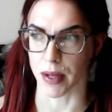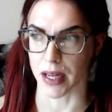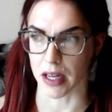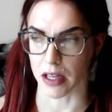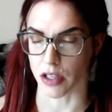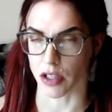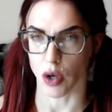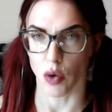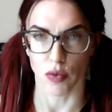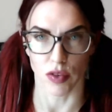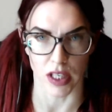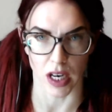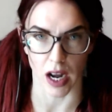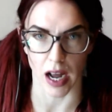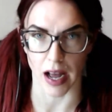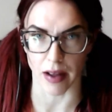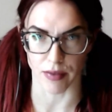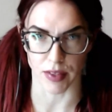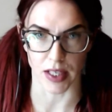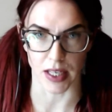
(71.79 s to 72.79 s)
because obviously I
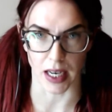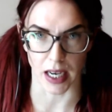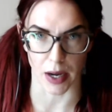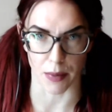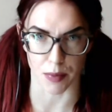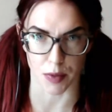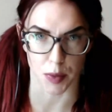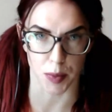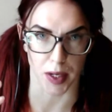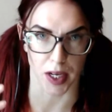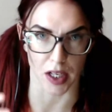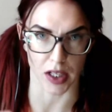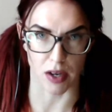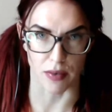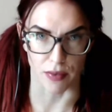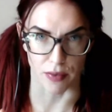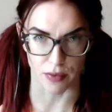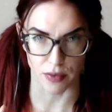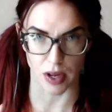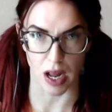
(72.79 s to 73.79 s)
have seen the clips because
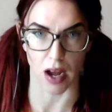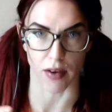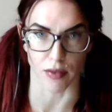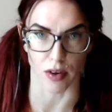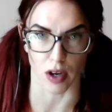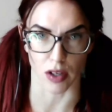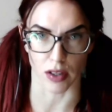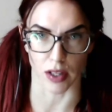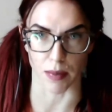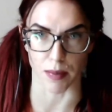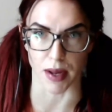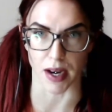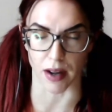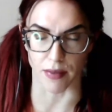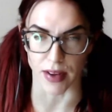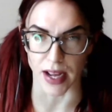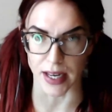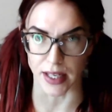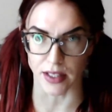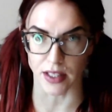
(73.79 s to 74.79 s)
I've, I've cut them and
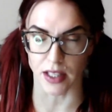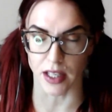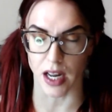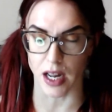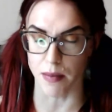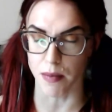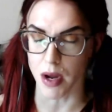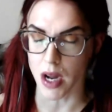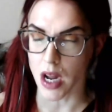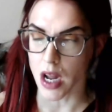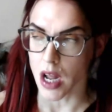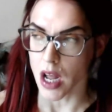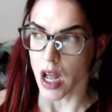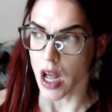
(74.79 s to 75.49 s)
I've edited them.